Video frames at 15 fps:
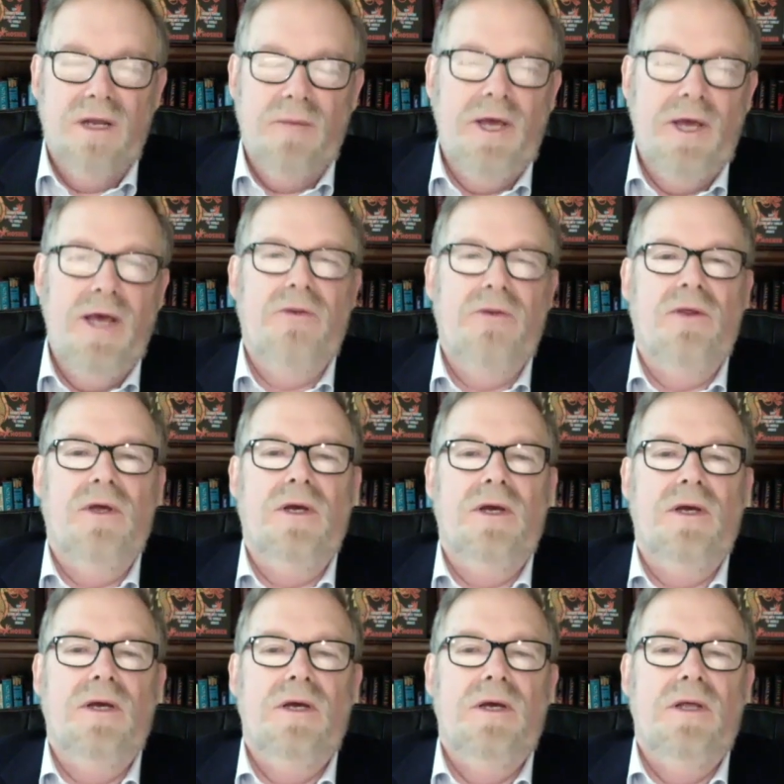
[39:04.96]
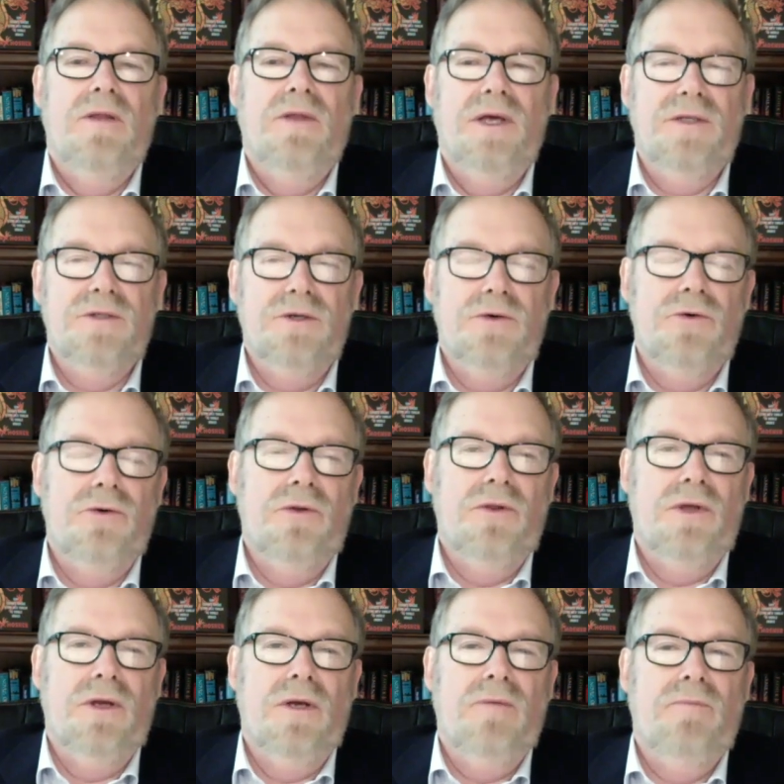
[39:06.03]
a bad thing. That's a good
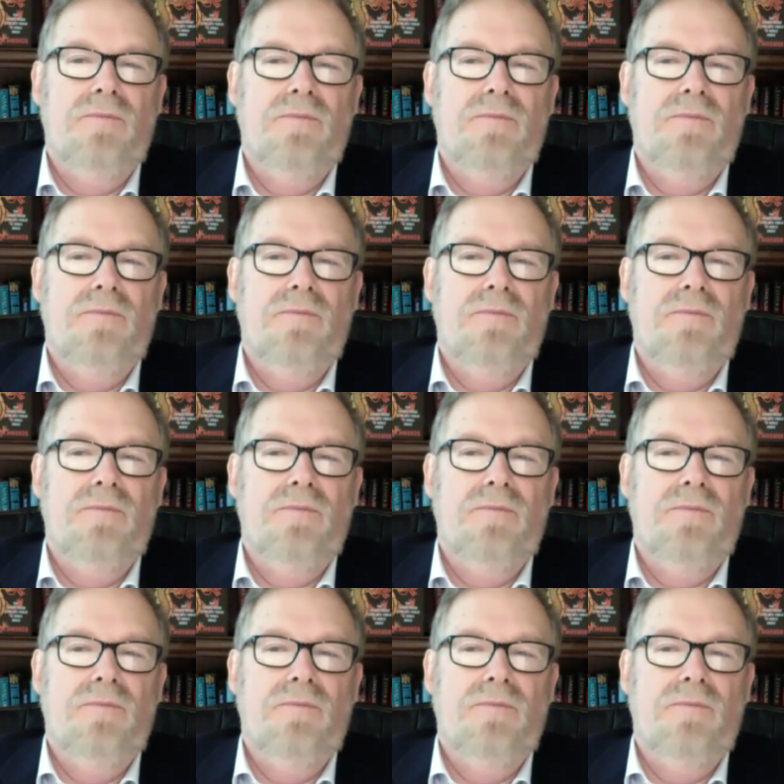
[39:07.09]
thing.